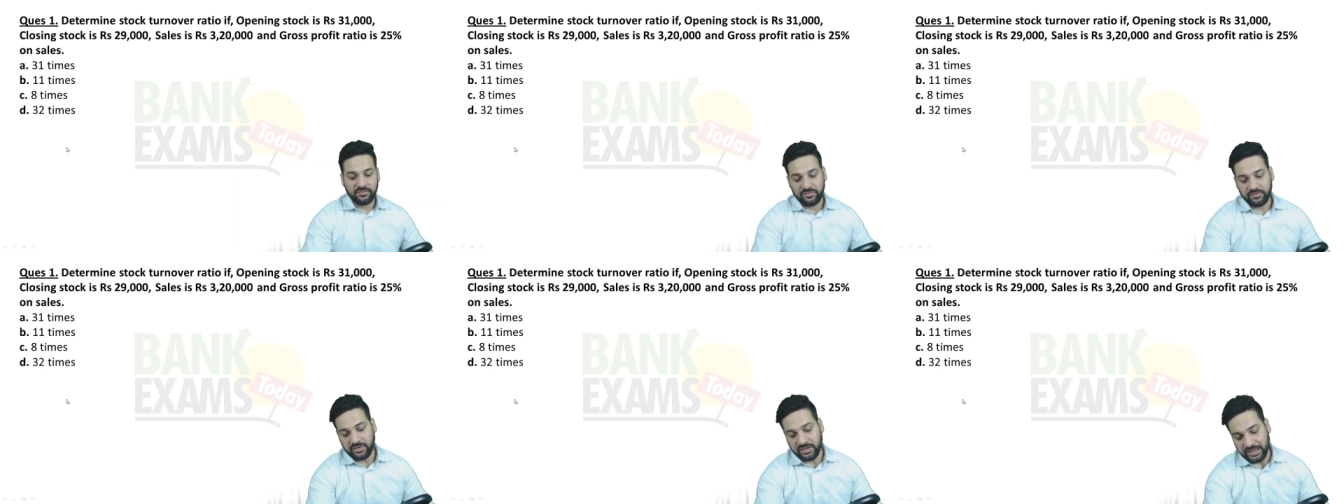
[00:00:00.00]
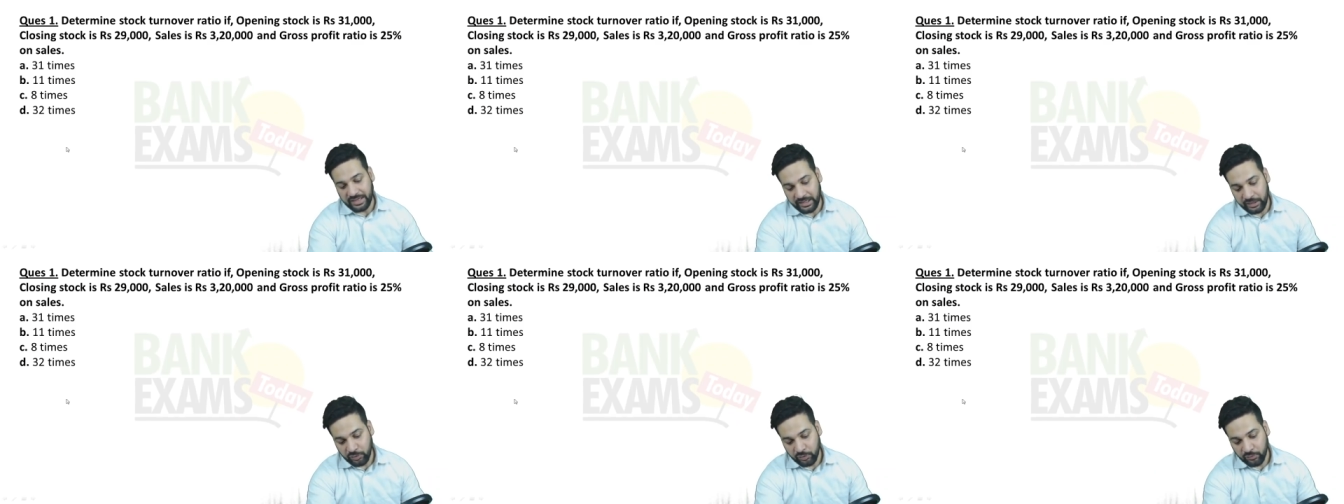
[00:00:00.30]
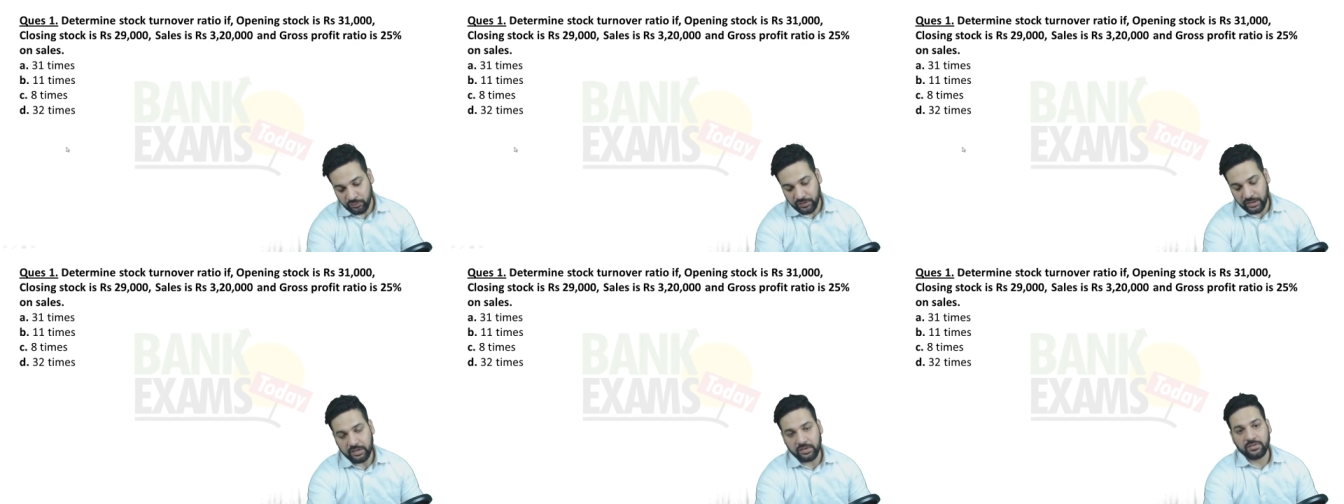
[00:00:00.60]
try
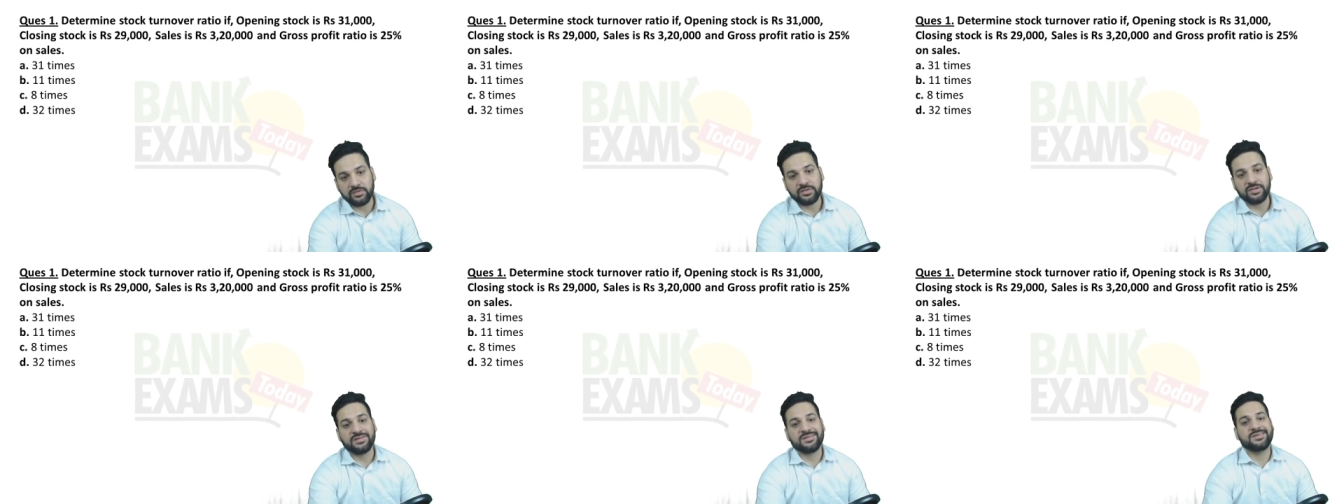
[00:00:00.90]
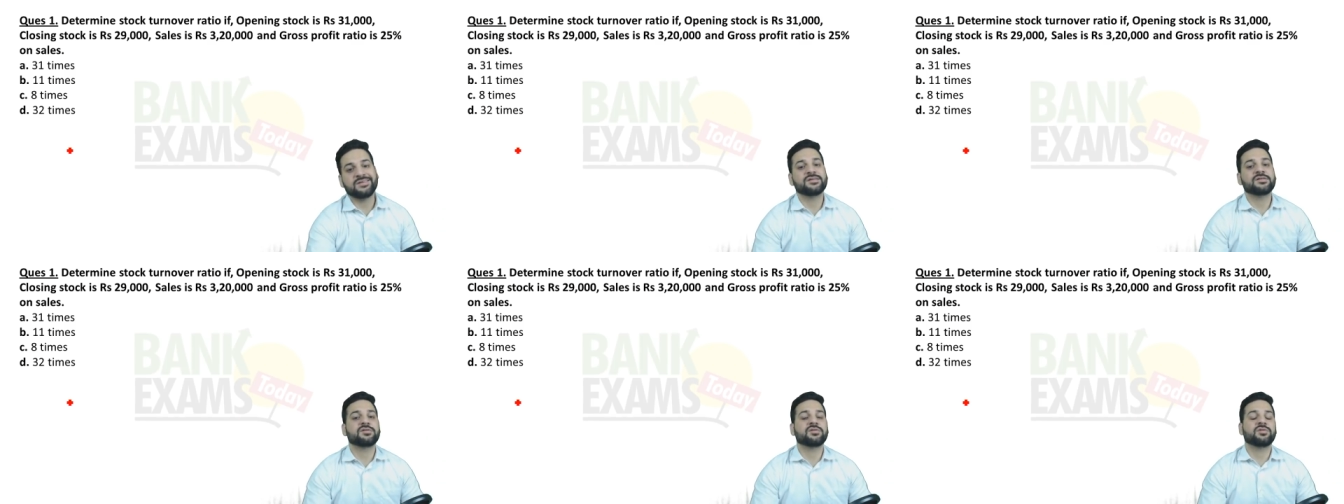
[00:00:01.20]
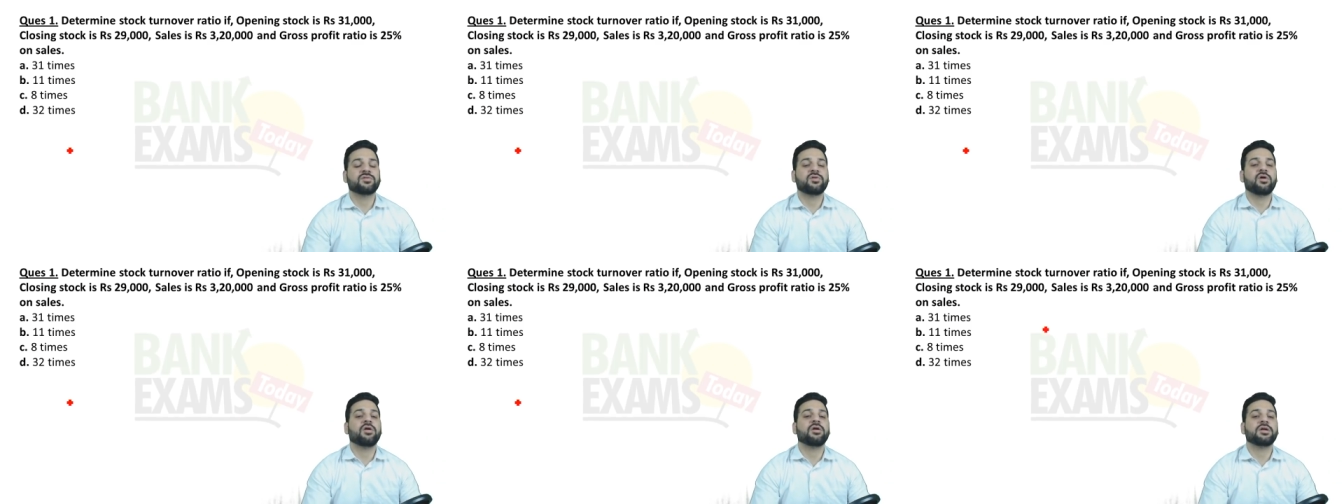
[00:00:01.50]
to find out the stock,
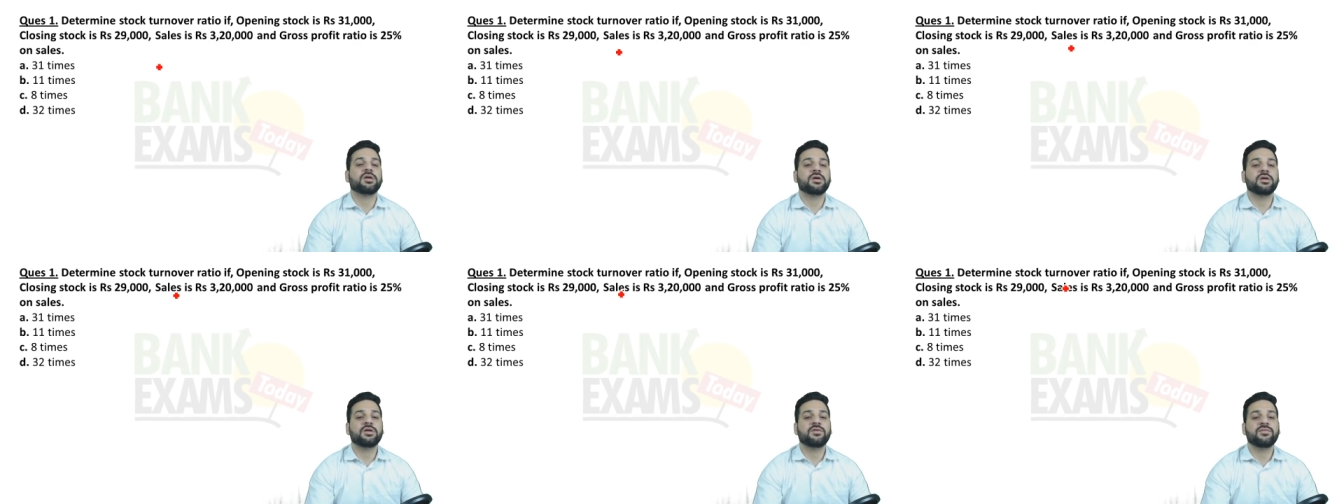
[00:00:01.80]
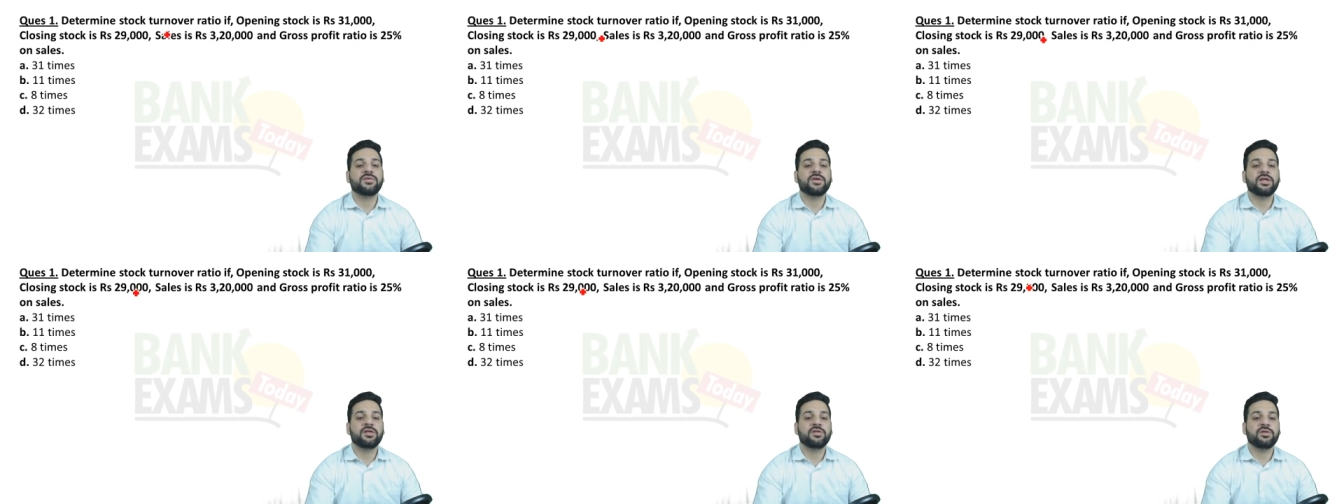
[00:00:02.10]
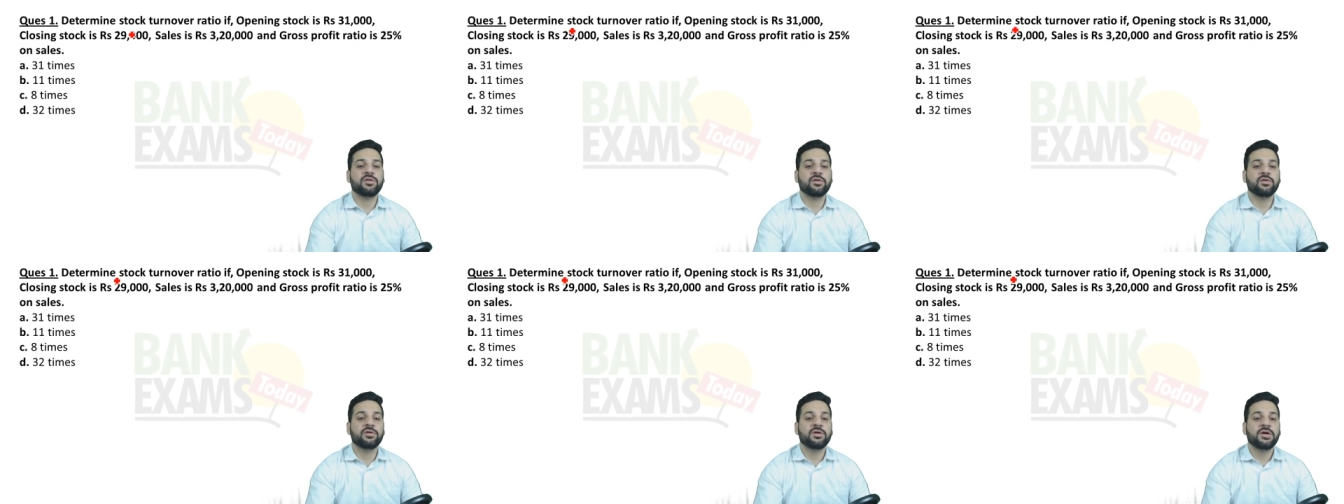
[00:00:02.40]
stock turnover
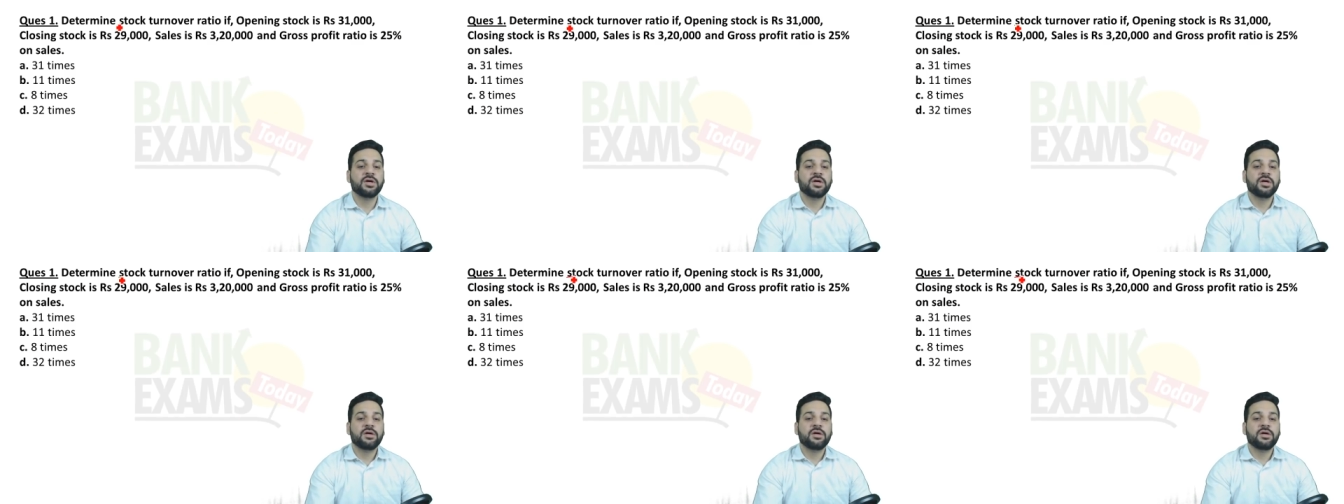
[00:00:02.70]
ratio.